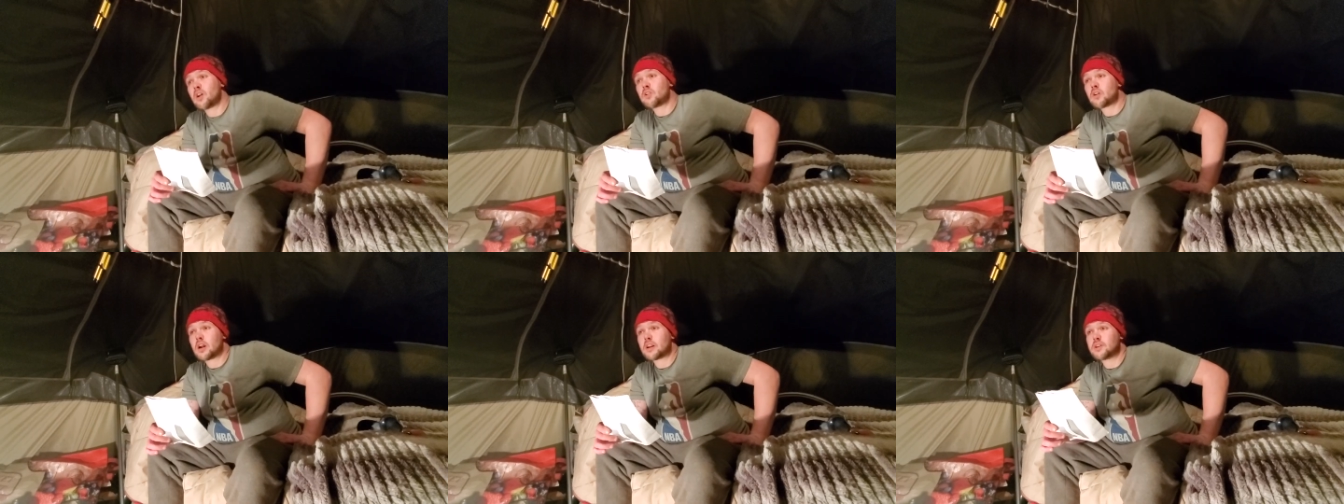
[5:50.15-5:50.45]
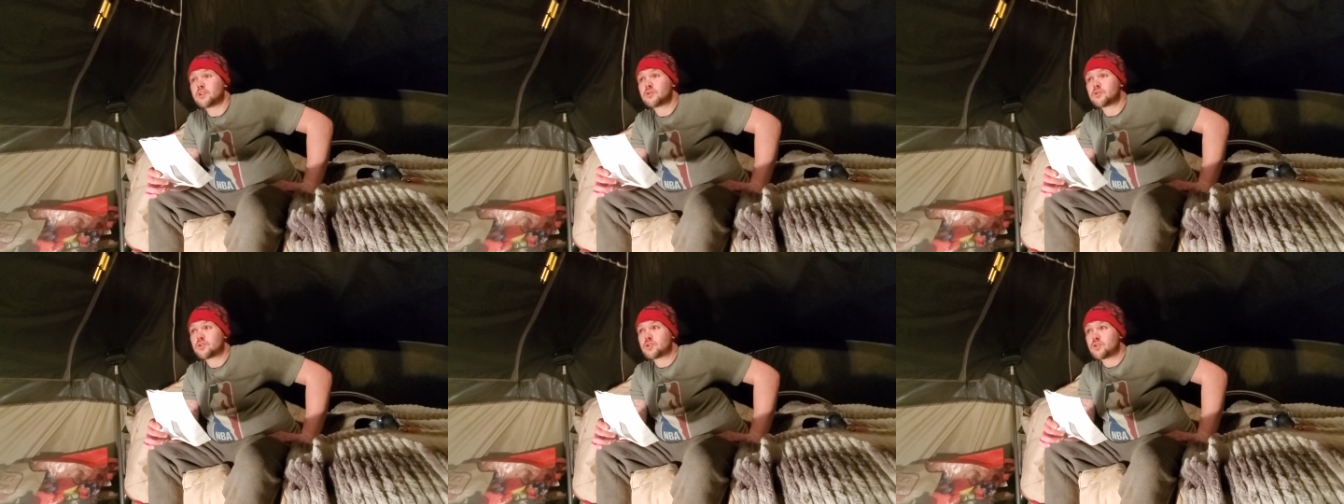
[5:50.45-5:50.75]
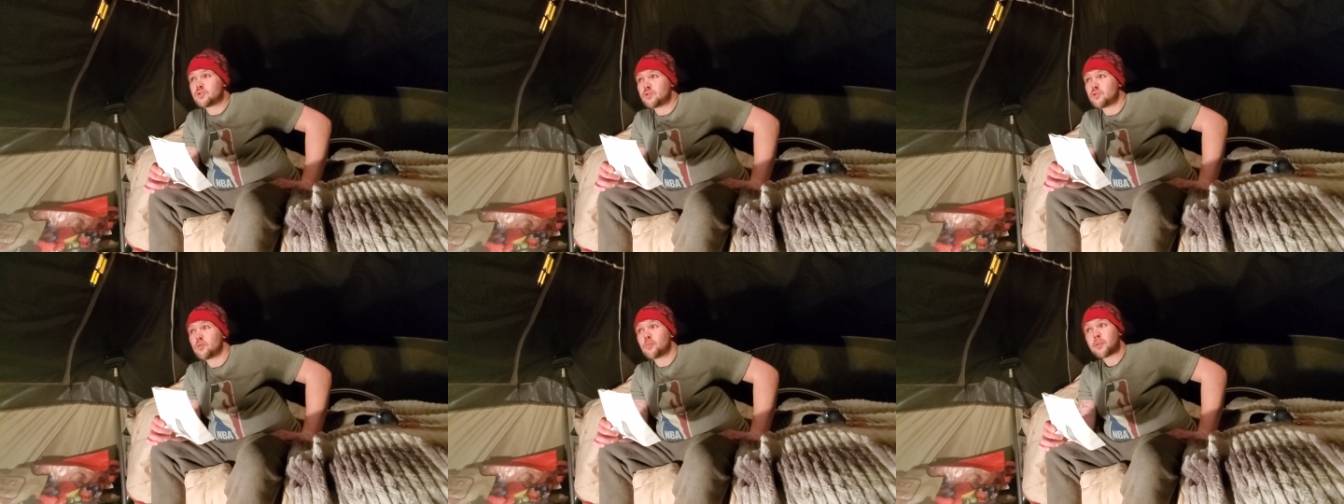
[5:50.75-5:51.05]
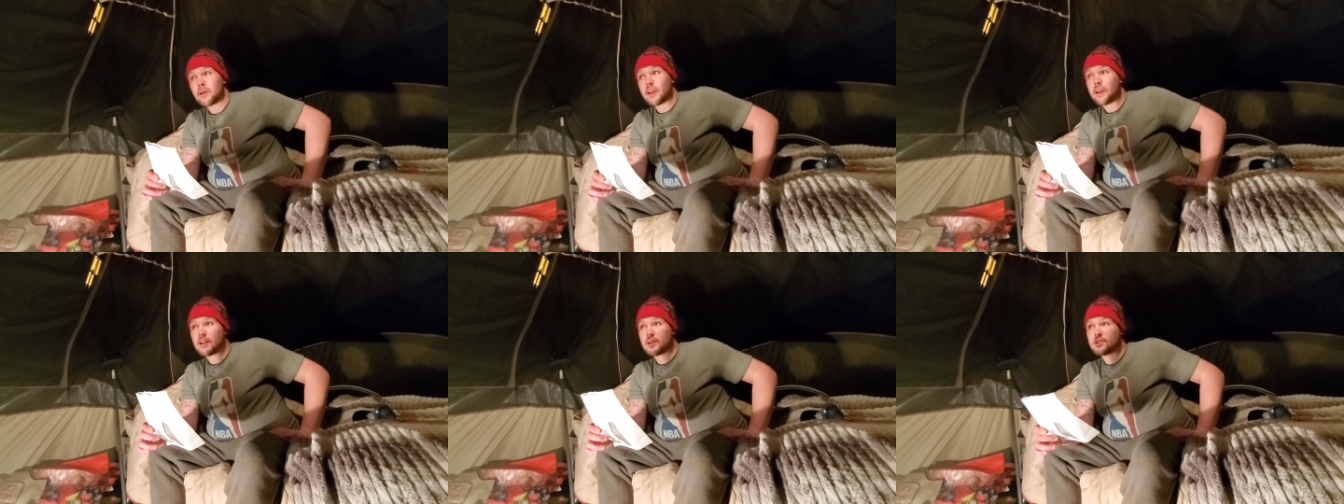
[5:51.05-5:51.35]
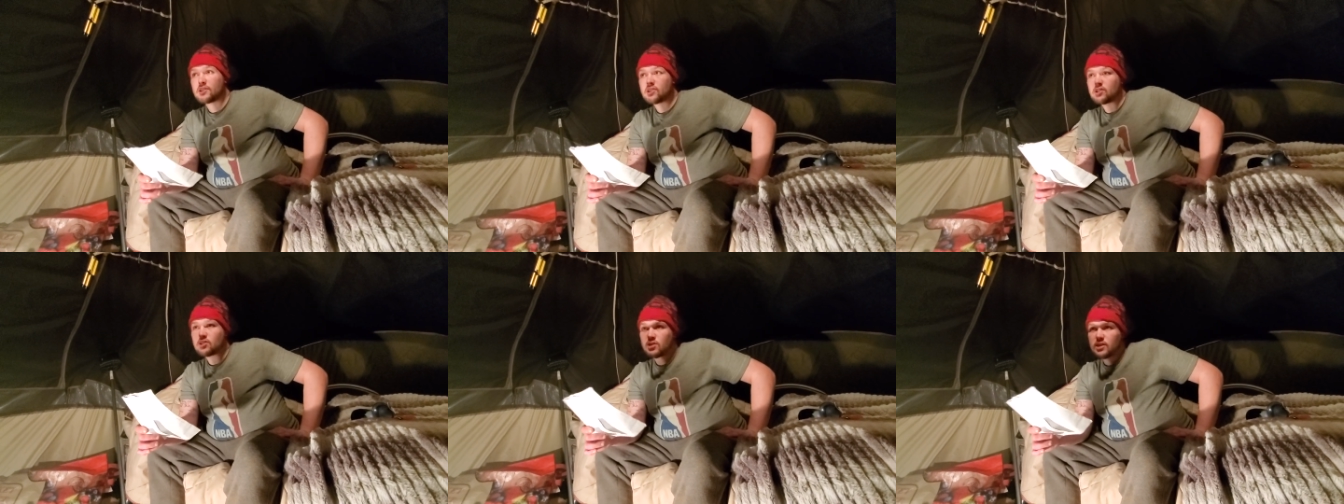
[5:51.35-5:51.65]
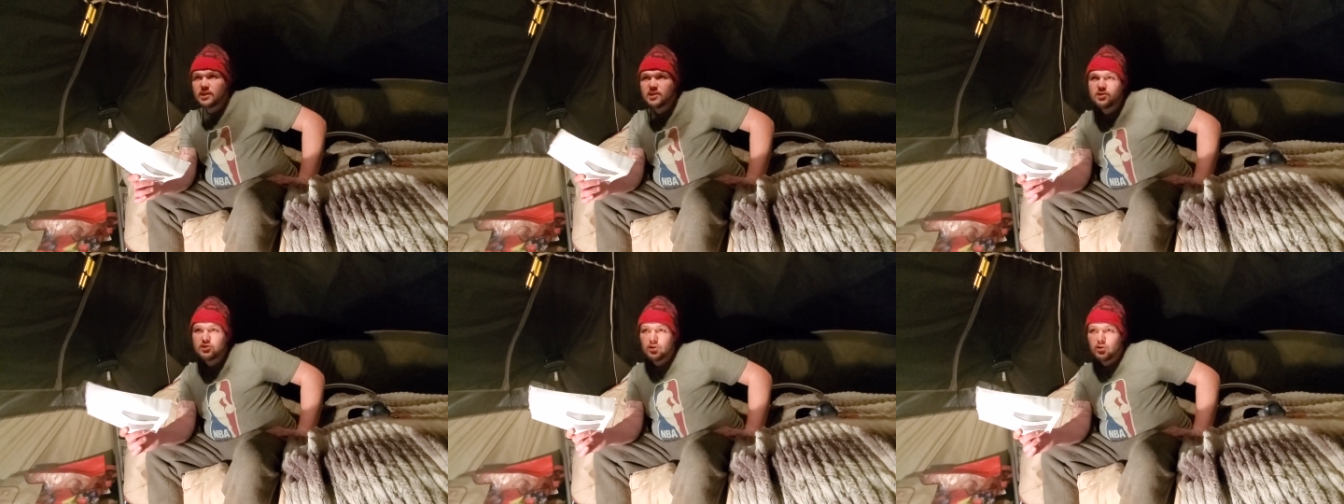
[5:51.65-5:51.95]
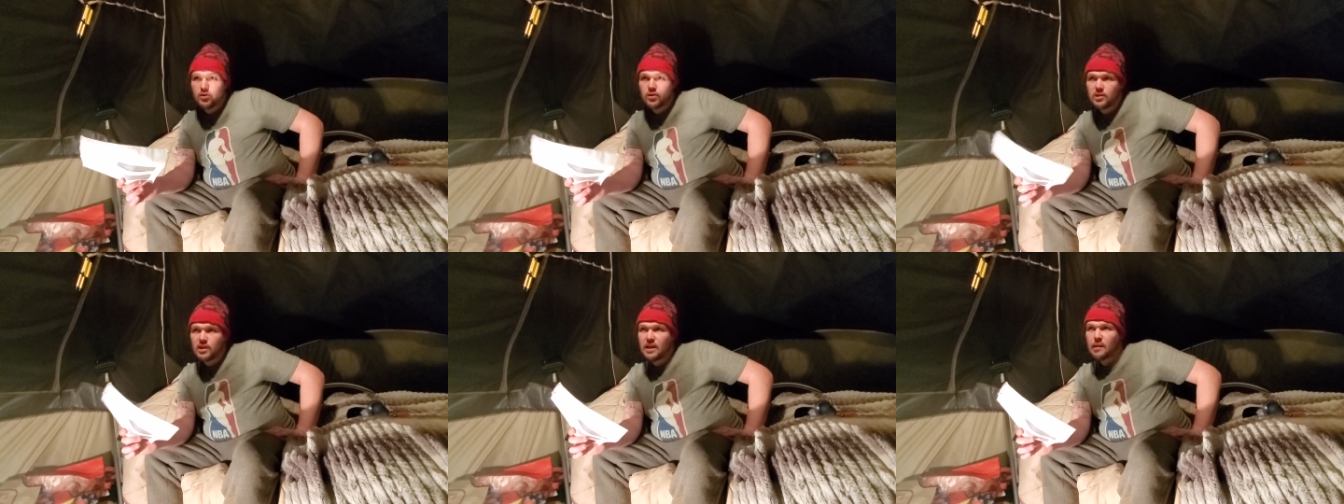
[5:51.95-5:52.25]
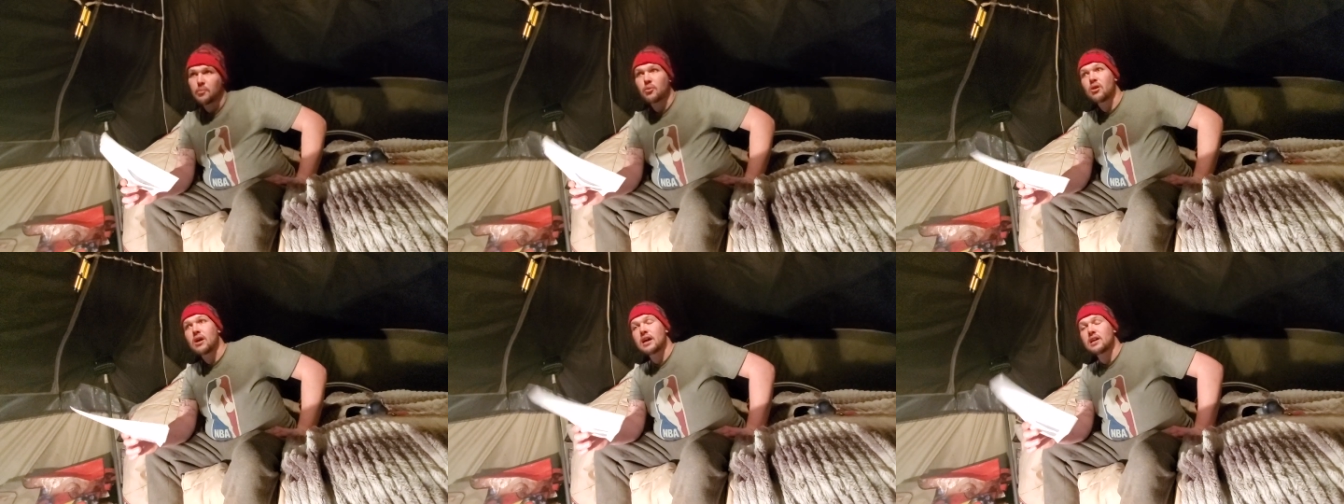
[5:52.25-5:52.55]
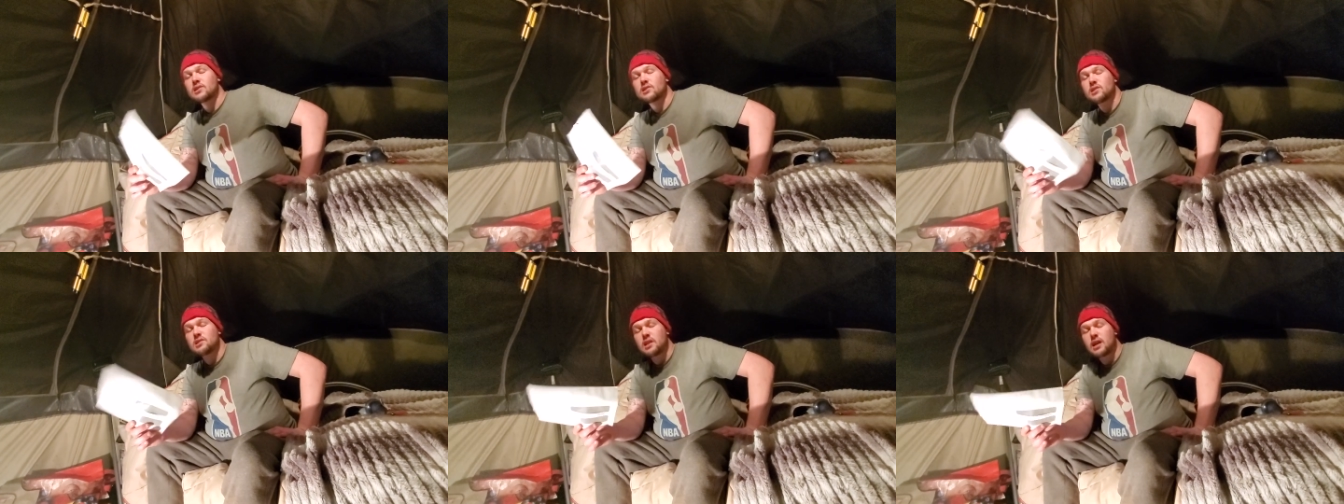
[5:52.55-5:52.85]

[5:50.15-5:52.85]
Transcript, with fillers: a lot of YouTube is is so glamorized,